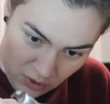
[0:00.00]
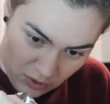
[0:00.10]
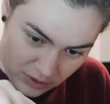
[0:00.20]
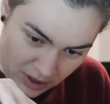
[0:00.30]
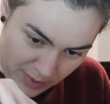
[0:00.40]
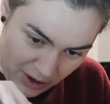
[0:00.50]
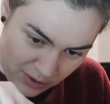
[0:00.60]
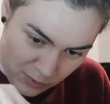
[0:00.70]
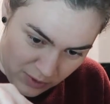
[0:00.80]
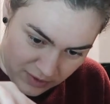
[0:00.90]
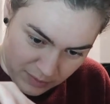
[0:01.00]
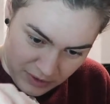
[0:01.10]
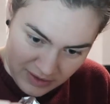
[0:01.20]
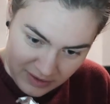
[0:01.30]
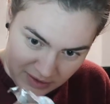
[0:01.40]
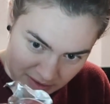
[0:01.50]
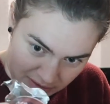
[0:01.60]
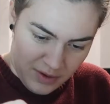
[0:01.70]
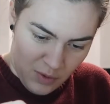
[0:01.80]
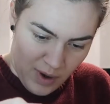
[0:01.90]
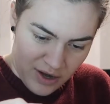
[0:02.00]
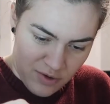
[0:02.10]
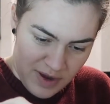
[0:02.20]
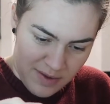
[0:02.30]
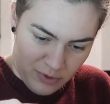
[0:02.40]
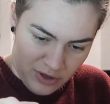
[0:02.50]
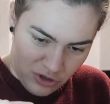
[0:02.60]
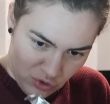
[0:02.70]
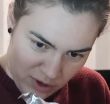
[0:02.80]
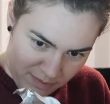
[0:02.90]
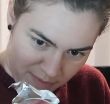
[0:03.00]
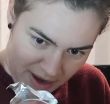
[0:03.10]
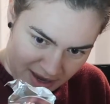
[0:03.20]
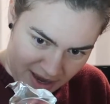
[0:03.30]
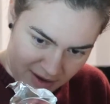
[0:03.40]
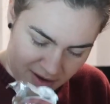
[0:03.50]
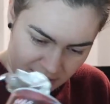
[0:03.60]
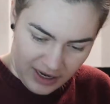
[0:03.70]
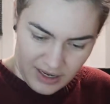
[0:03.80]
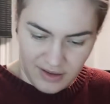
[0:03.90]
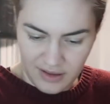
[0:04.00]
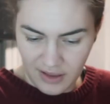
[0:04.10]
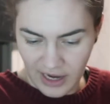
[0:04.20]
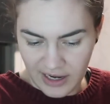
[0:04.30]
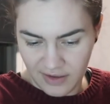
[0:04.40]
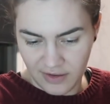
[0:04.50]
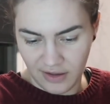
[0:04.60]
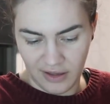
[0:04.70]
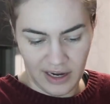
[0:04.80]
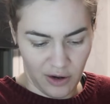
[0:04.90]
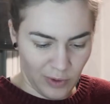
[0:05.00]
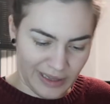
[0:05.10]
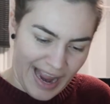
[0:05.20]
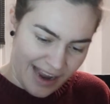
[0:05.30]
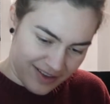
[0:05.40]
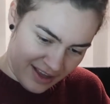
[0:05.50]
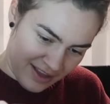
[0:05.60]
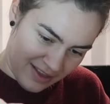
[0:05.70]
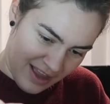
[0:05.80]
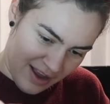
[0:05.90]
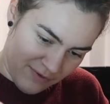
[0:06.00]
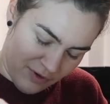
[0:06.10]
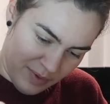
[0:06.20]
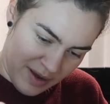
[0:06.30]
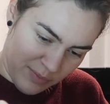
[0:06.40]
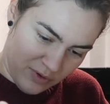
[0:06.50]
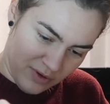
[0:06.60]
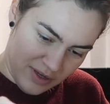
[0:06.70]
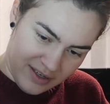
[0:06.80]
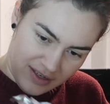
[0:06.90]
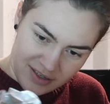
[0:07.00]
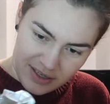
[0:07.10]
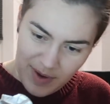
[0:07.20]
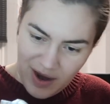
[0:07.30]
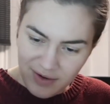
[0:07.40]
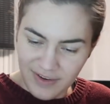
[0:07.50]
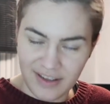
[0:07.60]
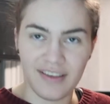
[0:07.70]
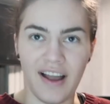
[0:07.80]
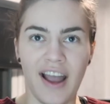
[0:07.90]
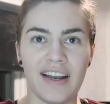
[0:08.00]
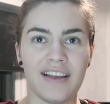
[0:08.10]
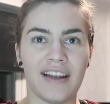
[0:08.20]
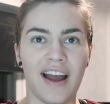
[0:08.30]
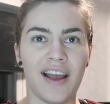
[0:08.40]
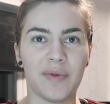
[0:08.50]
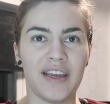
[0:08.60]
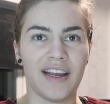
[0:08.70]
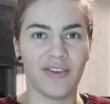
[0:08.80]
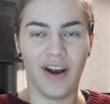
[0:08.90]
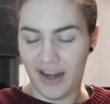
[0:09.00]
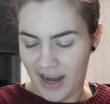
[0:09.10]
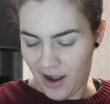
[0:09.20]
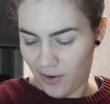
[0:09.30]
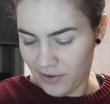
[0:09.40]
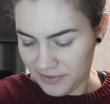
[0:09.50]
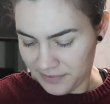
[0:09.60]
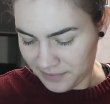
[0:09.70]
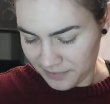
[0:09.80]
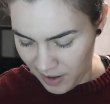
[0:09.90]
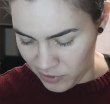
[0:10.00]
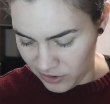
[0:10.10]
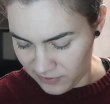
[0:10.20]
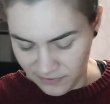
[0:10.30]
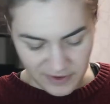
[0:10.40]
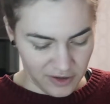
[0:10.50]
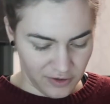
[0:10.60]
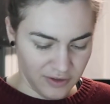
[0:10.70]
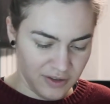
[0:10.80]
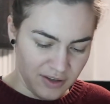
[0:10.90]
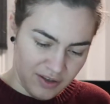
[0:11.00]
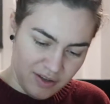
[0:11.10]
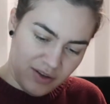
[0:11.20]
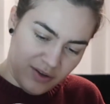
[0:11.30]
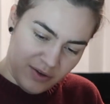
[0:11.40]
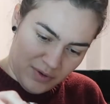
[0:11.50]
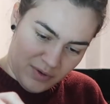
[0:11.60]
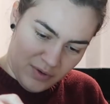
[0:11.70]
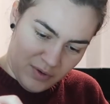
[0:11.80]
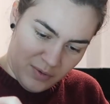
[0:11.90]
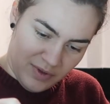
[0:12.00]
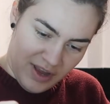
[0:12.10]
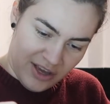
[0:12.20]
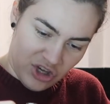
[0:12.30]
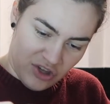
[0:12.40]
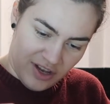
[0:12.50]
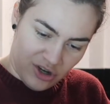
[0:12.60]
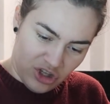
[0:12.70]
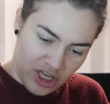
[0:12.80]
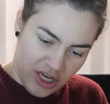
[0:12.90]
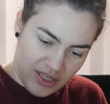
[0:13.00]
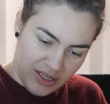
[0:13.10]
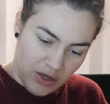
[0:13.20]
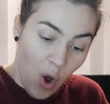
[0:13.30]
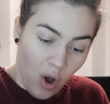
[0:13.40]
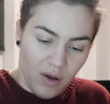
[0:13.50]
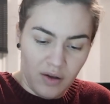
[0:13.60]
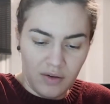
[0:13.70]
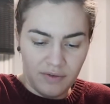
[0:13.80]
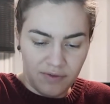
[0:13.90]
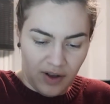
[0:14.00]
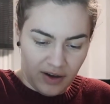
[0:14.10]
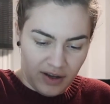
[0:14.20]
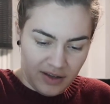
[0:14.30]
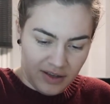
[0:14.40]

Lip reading: all come out at once, please. Why do people enjoy baking like it's like a relaxing thing for people? The amount of anxiety that I am getting right now, I am just filled with anxious energy. Oh, fuck.